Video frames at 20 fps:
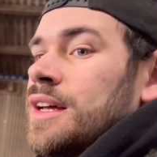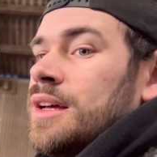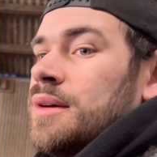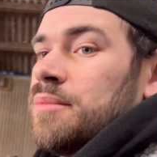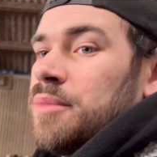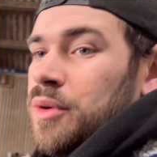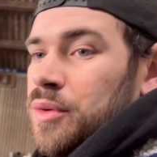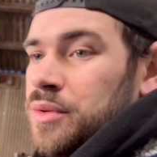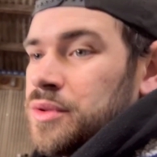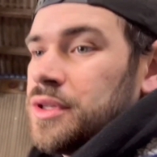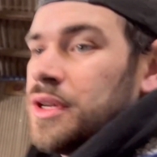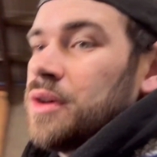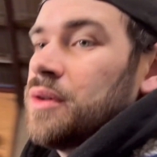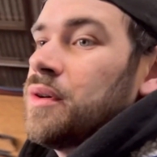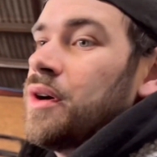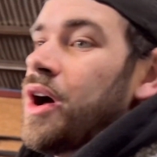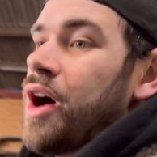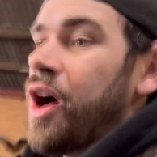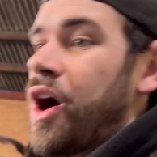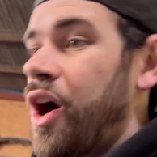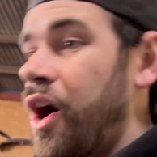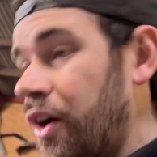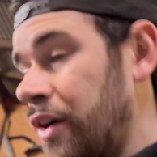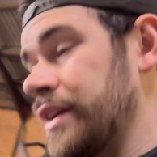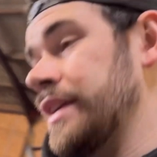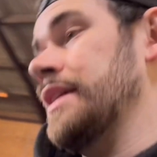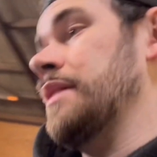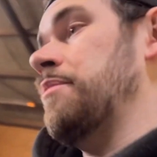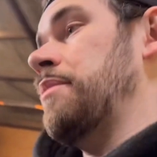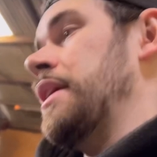But also, I
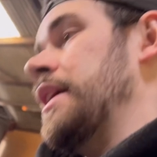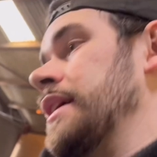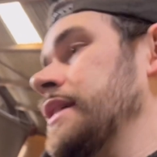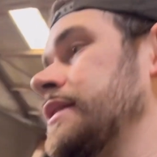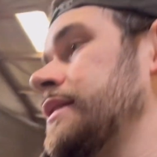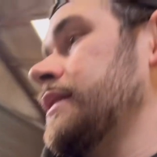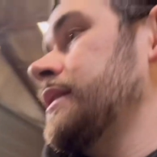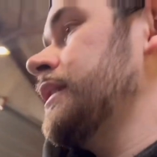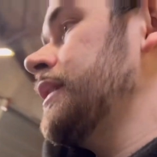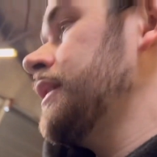need a piss